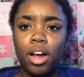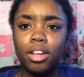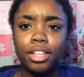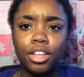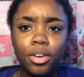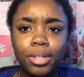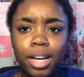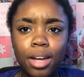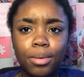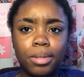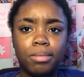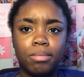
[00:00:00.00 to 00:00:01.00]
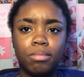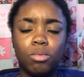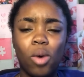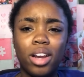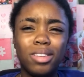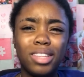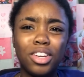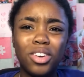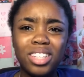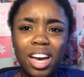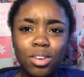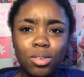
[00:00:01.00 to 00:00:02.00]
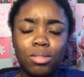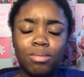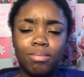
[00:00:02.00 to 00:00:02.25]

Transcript: do you think you're entitled? Why do you think you're entitled?